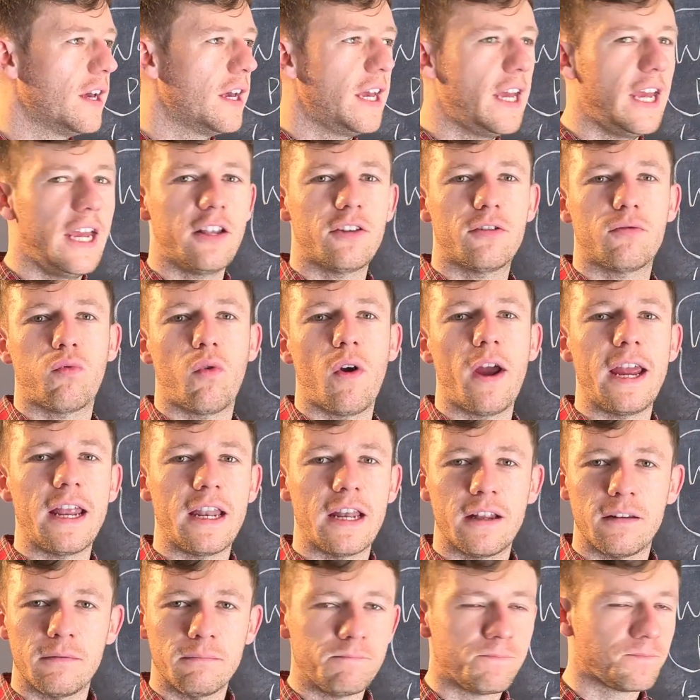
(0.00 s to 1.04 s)
It's
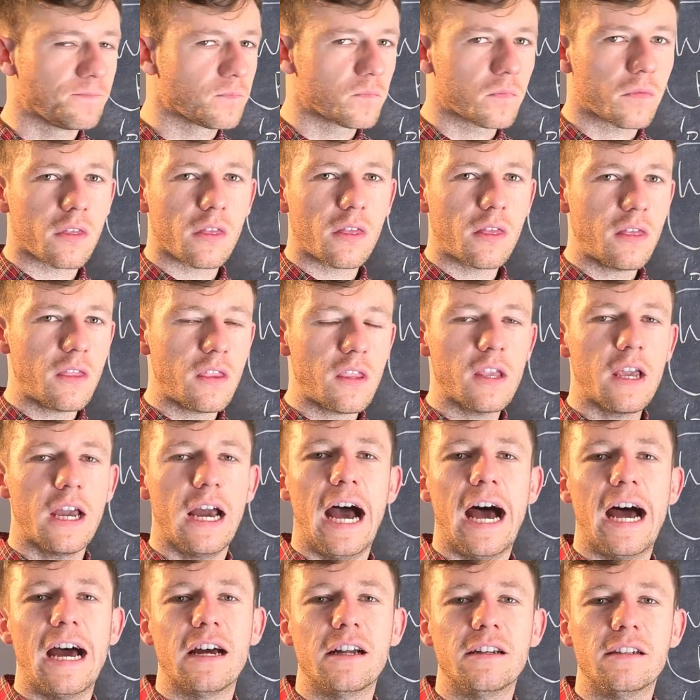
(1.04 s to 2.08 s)
raining,
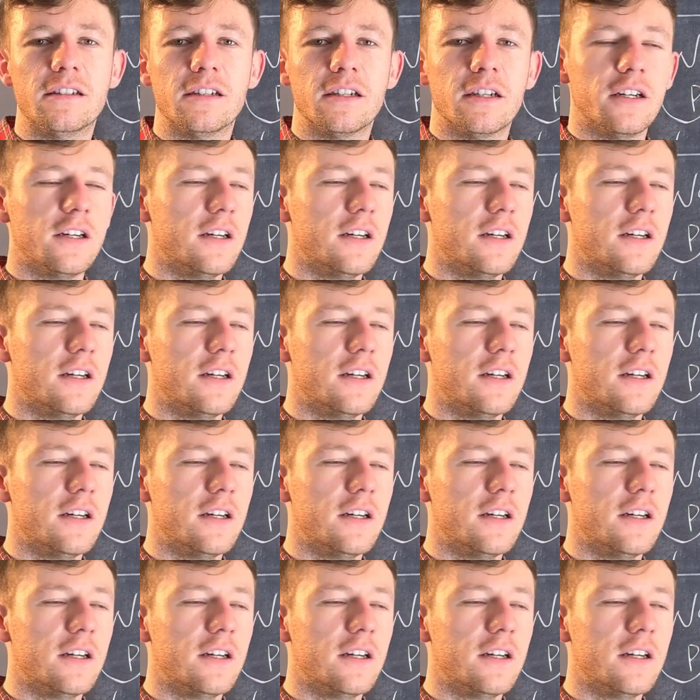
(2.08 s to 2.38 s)
and